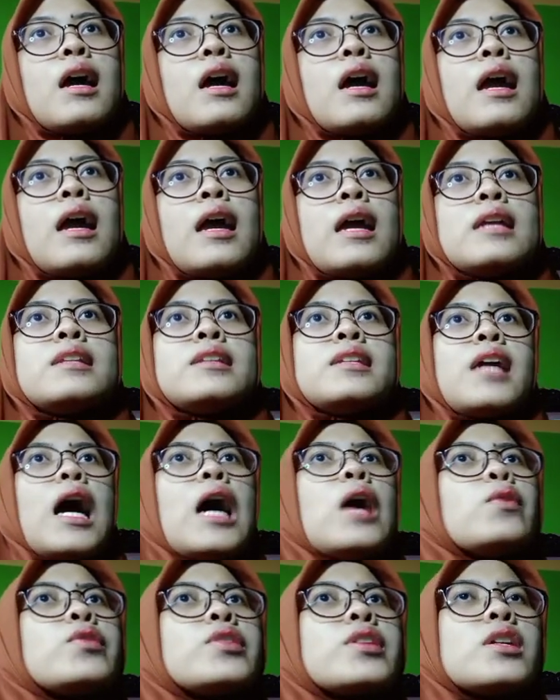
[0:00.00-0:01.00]
and the
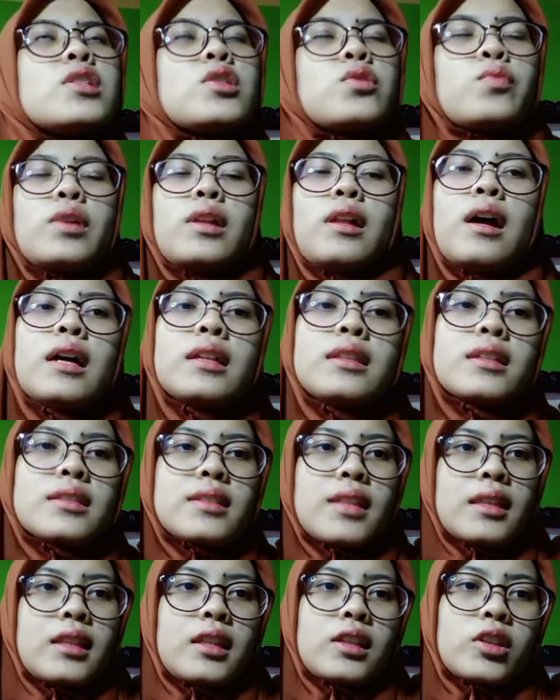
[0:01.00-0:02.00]
audience will
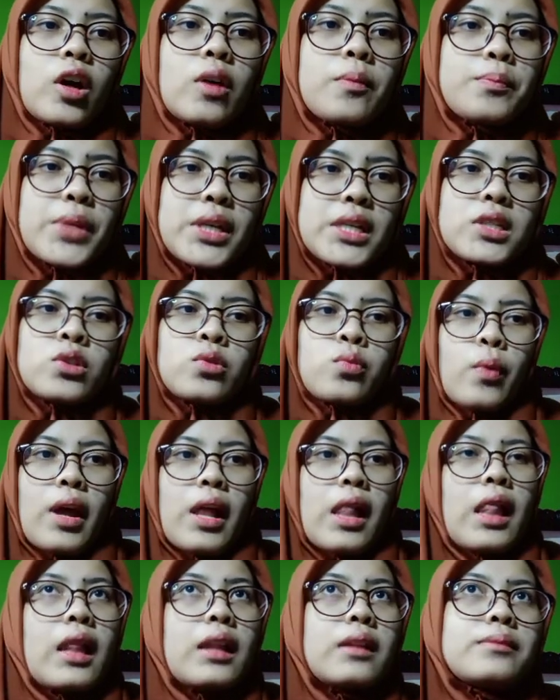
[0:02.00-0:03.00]
understand the topics
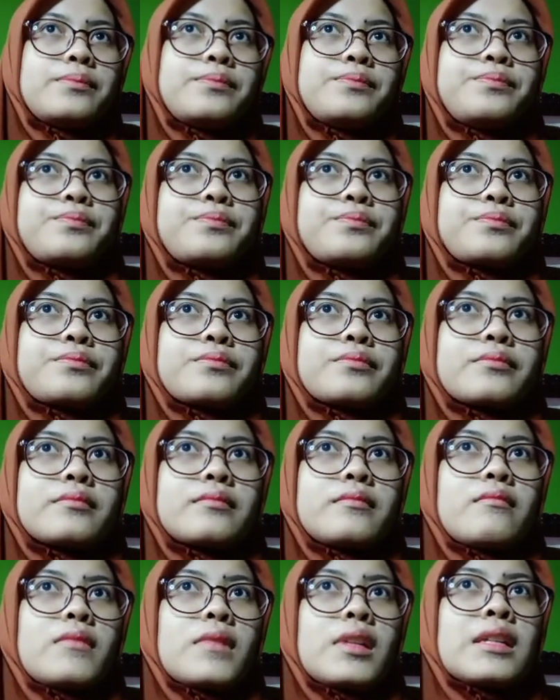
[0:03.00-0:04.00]
well.
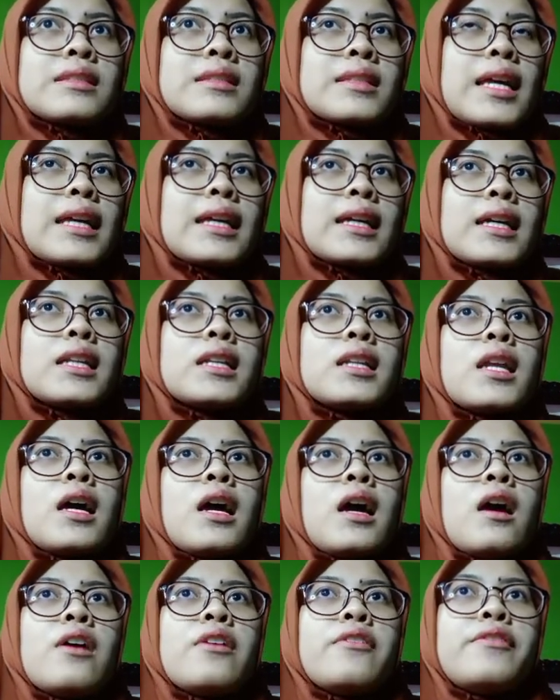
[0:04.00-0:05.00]
Second,
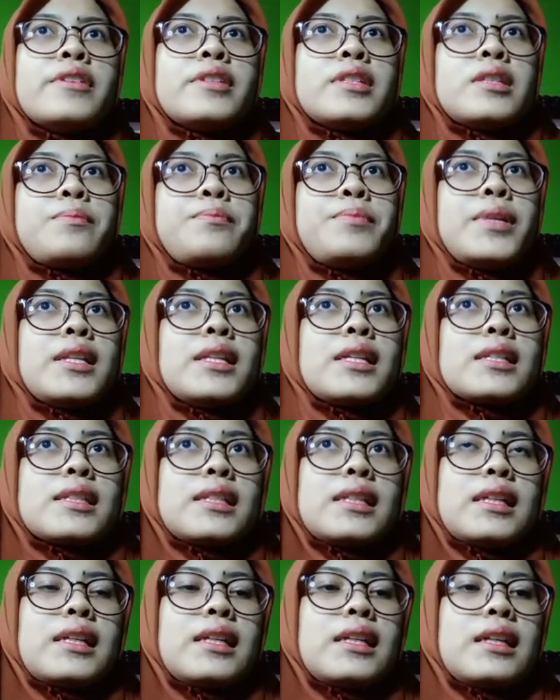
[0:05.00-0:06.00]

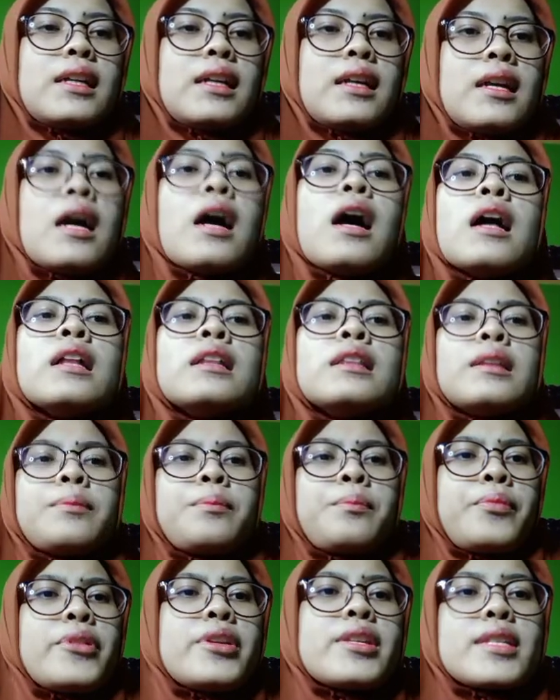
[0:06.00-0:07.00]
visibility. The
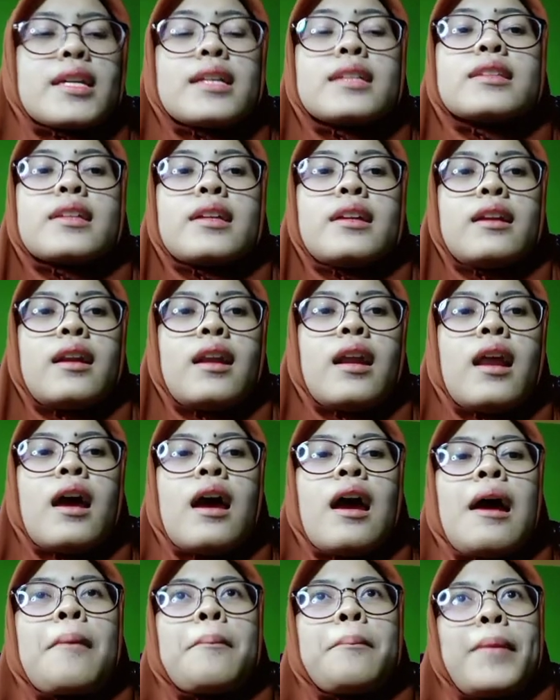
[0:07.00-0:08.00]
presenter
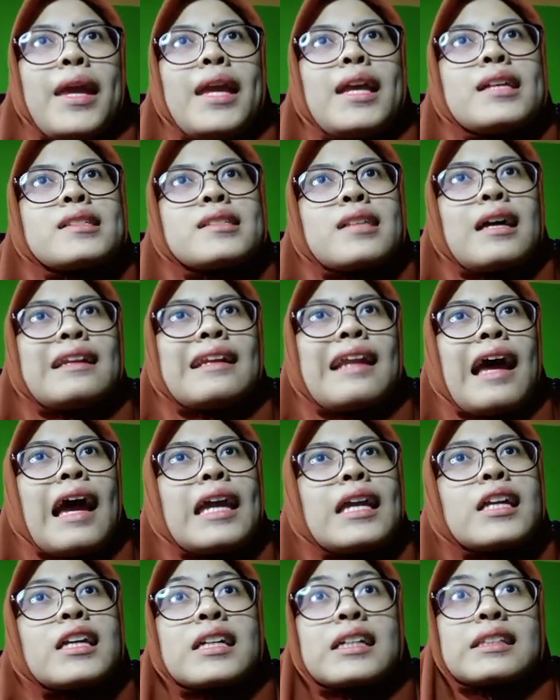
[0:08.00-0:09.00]
makes an
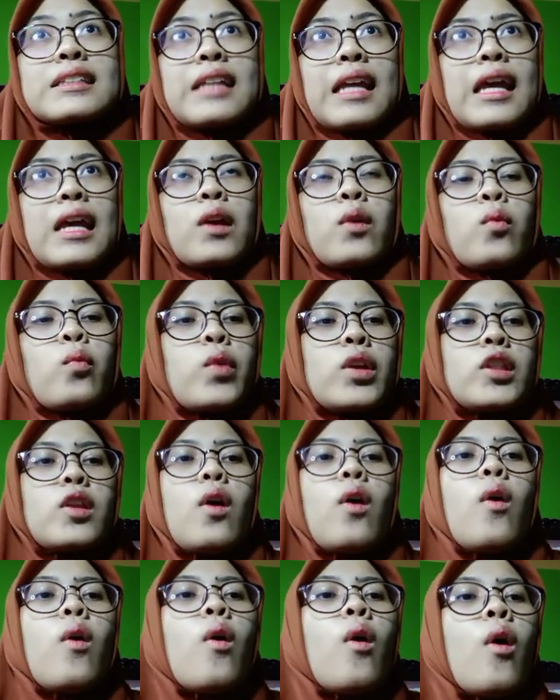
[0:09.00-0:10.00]
eye contact with
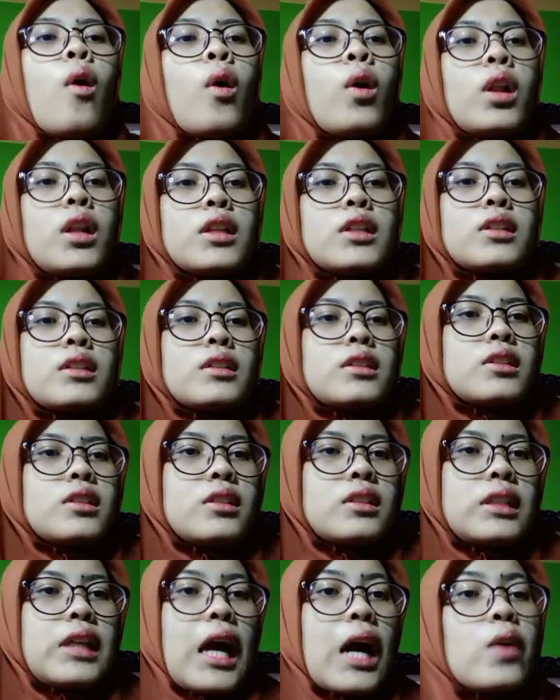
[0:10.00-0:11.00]
all
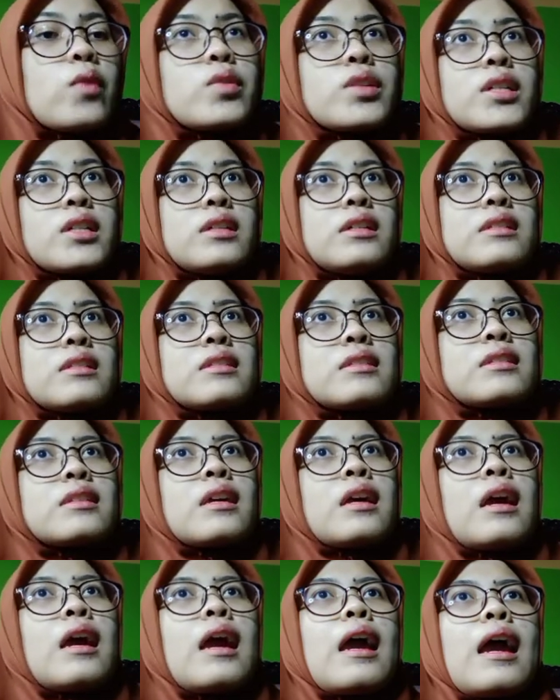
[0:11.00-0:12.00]
the audience
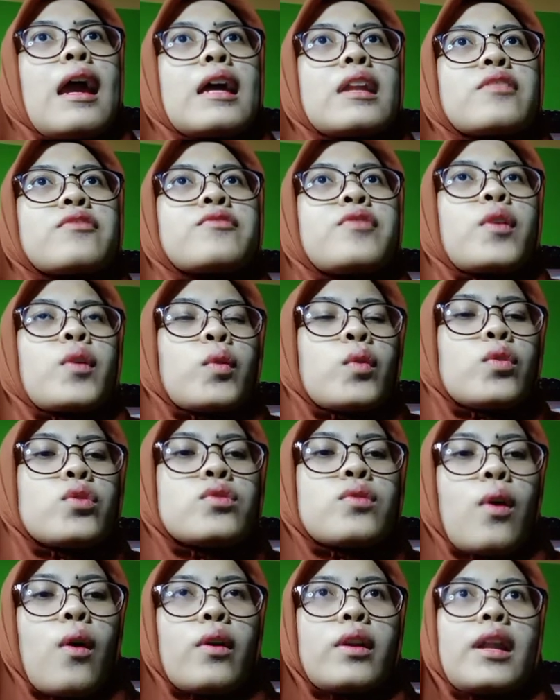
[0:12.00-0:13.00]
and focus
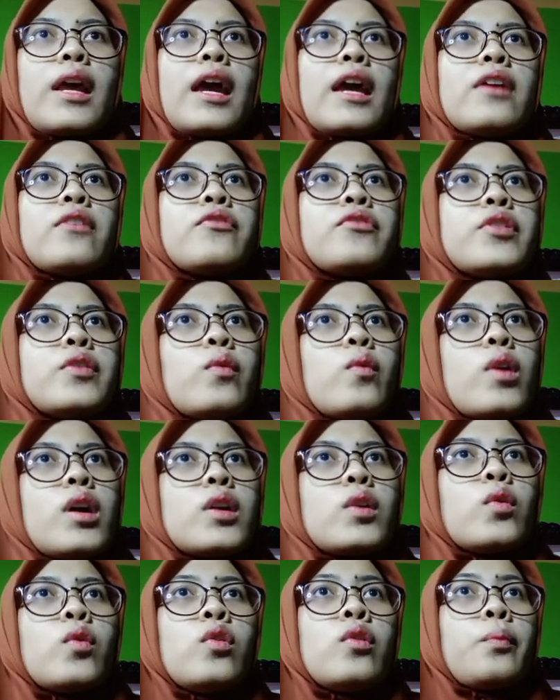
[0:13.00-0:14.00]
on
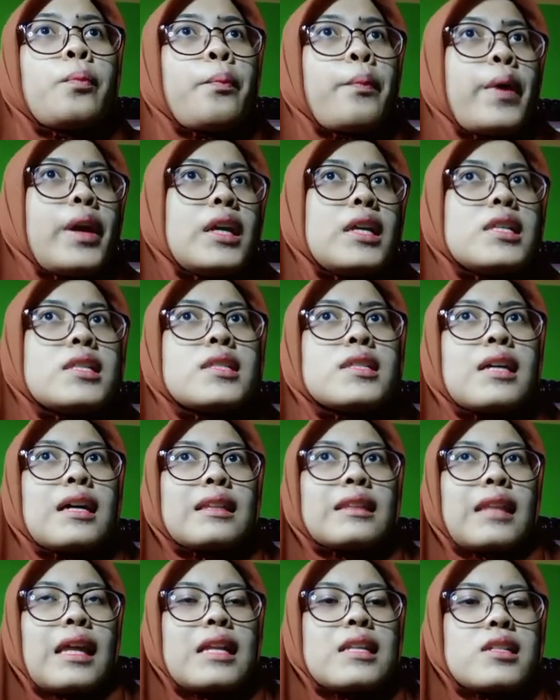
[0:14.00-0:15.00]
everyone who pays
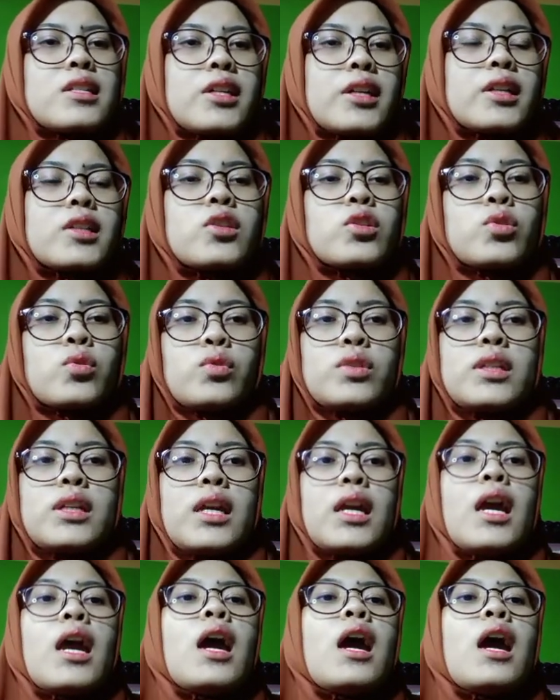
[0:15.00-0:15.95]
attention to the